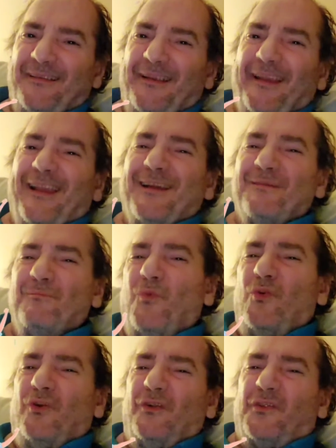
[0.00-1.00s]
They got
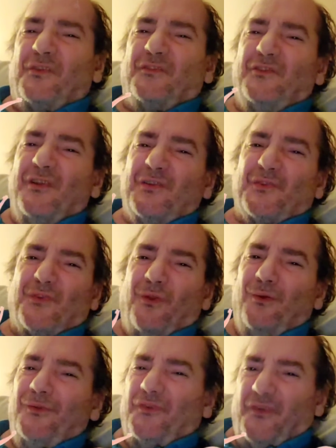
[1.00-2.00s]
more just
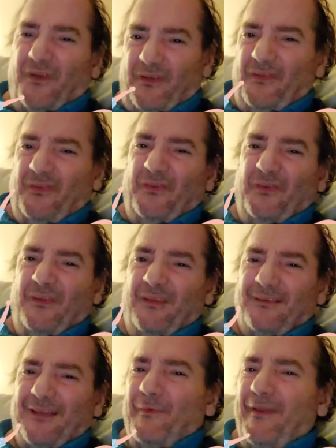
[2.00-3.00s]
soldiers
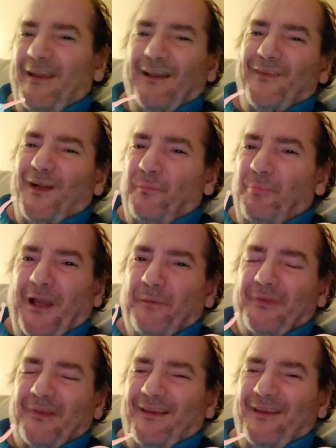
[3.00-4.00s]
than we have in our
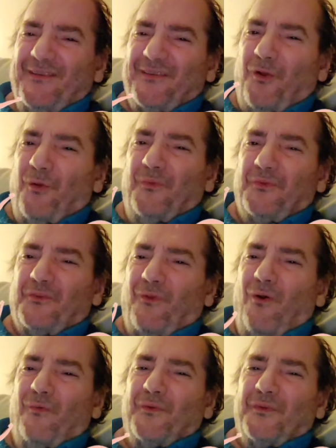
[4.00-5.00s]
population. Almost
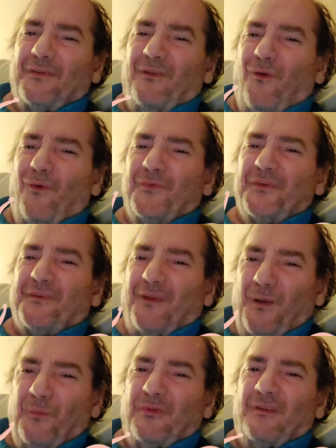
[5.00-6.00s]
over
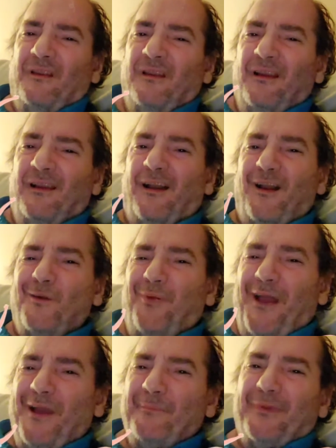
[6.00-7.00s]
double our
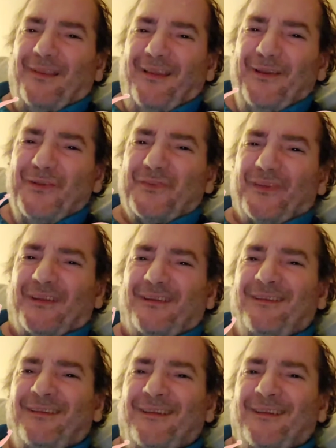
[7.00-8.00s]
population